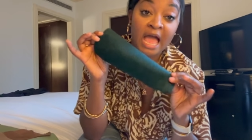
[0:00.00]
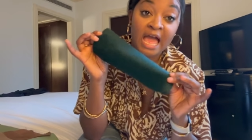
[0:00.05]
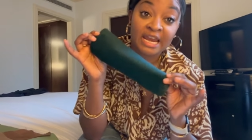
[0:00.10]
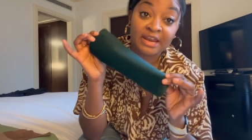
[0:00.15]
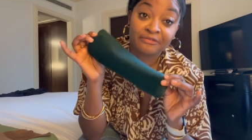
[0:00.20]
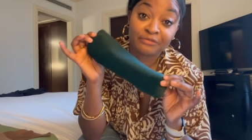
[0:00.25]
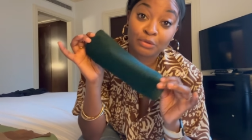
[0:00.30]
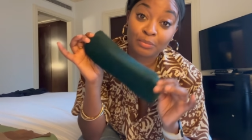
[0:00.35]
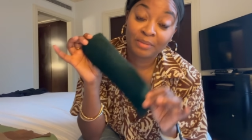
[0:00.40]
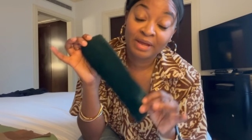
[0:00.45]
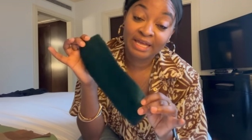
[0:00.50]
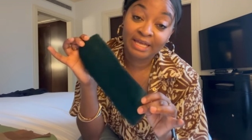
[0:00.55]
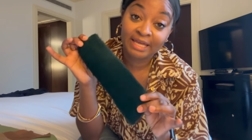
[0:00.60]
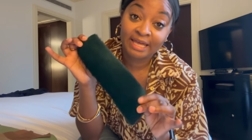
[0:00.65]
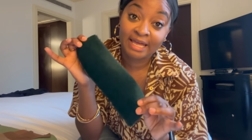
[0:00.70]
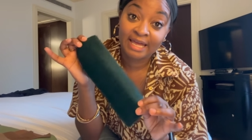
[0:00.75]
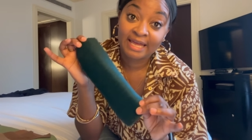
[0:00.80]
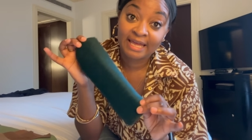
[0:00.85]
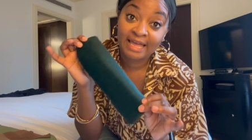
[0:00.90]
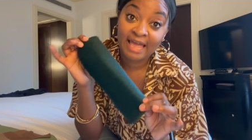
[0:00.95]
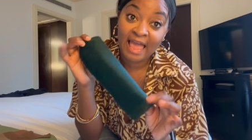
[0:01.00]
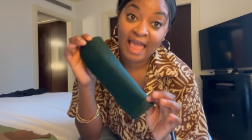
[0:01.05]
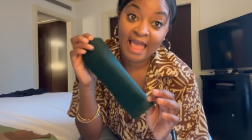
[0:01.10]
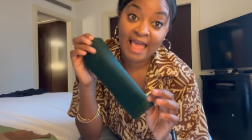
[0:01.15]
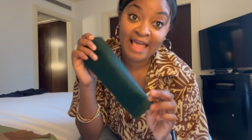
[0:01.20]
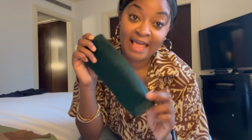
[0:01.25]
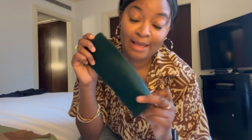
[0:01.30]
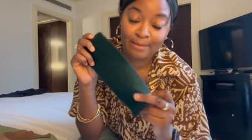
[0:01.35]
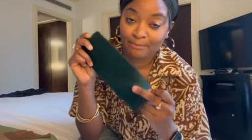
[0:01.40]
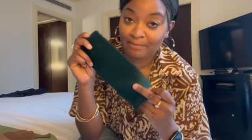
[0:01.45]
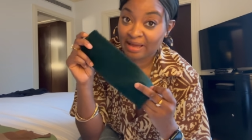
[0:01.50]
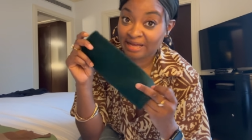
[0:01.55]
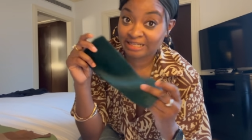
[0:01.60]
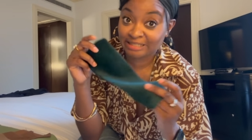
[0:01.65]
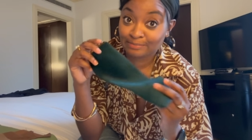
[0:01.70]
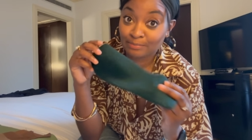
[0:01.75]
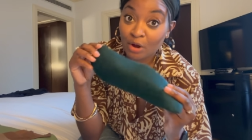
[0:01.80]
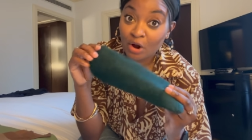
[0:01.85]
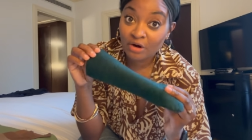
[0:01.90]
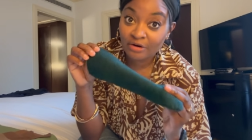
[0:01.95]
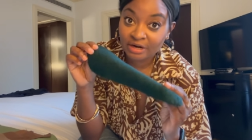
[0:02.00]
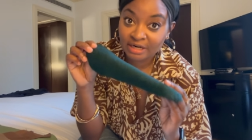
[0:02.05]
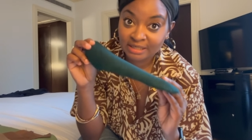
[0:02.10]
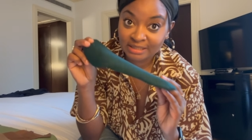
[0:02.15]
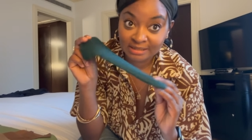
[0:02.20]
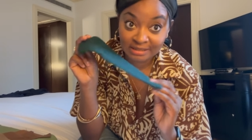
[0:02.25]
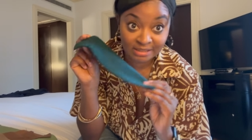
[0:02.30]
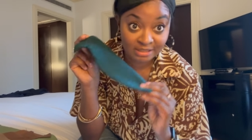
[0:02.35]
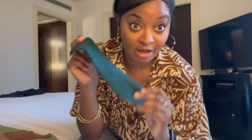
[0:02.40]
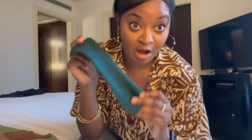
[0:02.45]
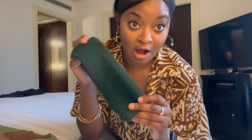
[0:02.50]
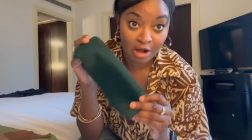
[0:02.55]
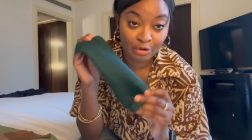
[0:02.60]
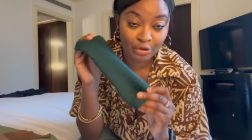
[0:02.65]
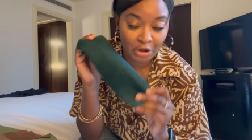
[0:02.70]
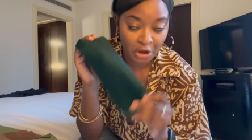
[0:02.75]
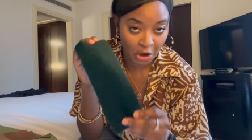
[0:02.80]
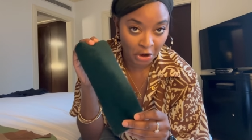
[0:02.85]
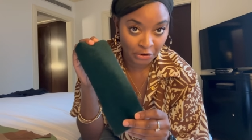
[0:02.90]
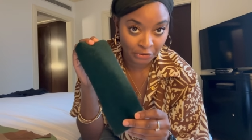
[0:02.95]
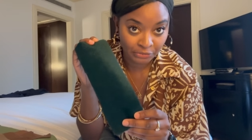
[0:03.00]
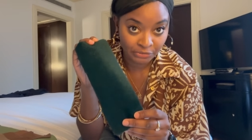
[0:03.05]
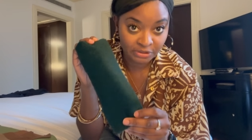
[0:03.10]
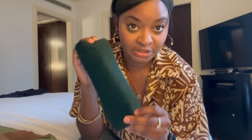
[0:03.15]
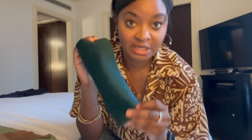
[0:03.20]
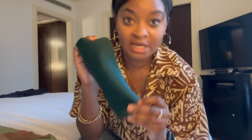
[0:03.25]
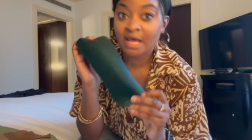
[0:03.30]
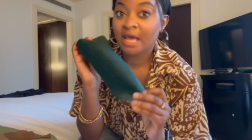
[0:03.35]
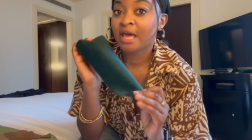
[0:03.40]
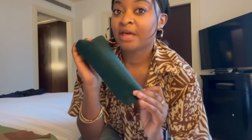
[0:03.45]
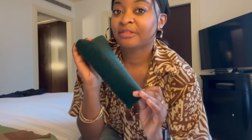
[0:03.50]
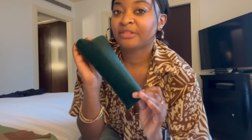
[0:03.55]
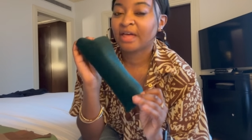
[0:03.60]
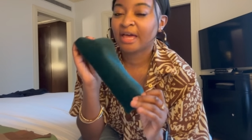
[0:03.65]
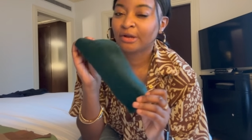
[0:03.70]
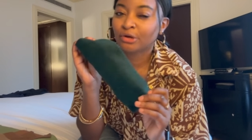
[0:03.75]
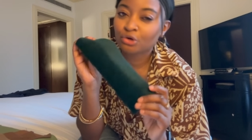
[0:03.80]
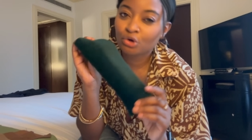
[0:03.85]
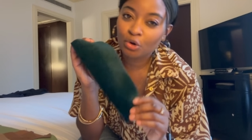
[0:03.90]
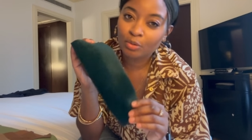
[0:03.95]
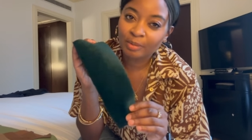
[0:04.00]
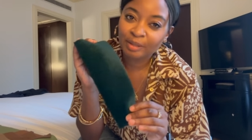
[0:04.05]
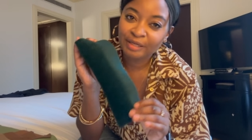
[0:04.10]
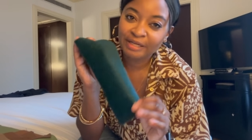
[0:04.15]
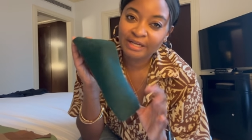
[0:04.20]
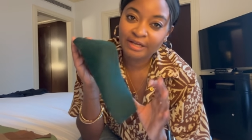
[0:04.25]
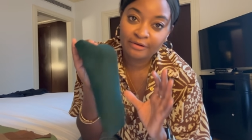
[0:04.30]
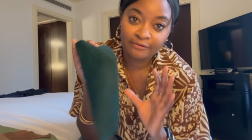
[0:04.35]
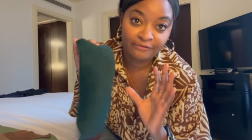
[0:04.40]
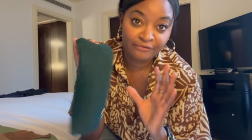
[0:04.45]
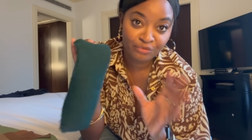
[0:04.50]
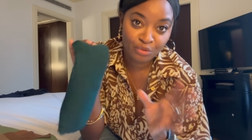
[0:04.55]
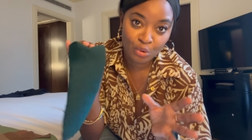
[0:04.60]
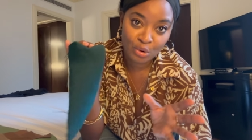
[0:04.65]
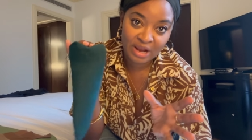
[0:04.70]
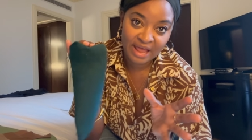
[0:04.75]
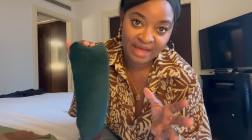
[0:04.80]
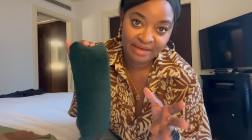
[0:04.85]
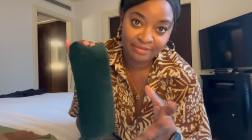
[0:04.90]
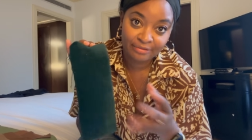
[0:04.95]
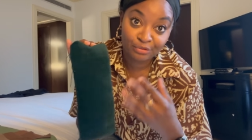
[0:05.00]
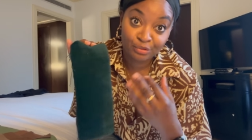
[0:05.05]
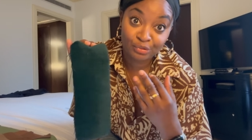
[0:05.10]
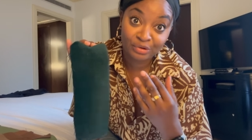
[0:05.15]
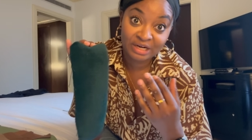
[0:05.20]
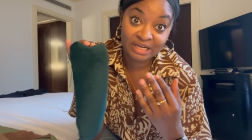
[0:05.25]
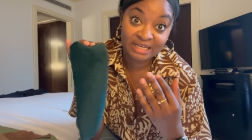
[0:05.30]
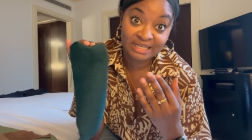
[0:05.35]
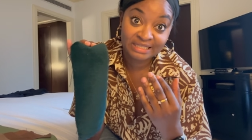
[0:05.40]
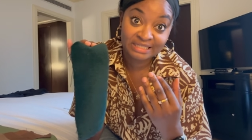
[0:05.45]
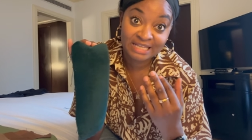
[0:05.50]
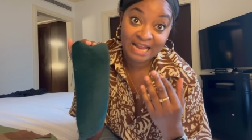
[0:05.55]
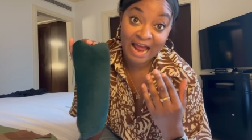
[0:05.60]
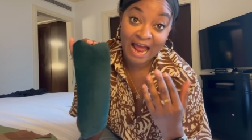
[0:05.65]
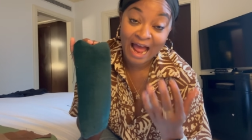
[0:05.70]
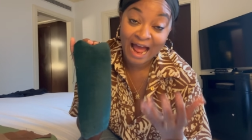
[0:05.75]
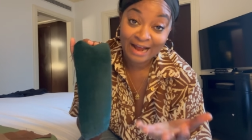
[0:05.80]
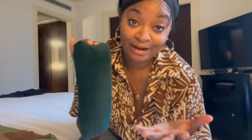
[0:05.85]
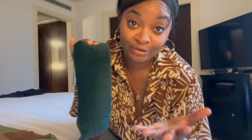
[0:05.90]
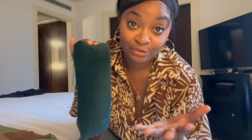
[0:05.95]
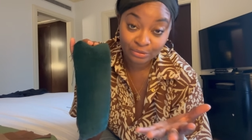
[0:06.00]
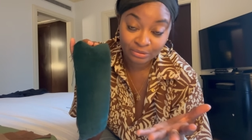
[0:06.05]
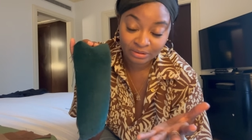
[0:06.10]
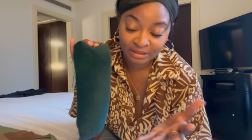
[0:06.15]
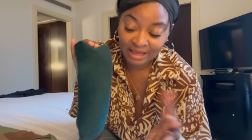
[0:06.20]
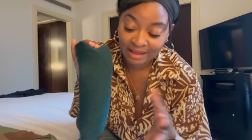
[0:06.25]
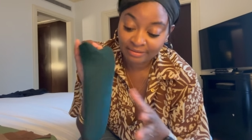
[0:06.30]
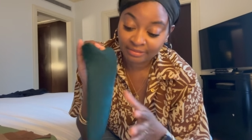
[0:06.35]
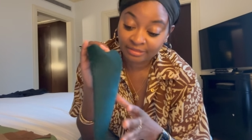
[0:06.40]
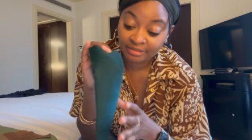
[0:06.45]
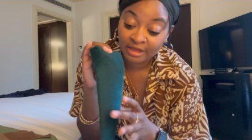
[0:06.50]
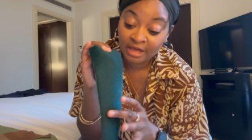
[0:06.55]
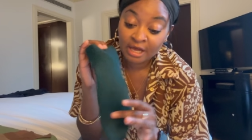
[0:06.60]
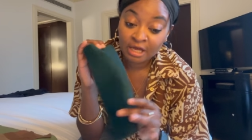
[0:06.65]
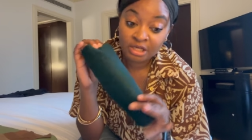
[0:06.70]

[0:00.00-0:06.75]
And if you're making a Max Mara style coat, they're normally floor length or at least ankle length.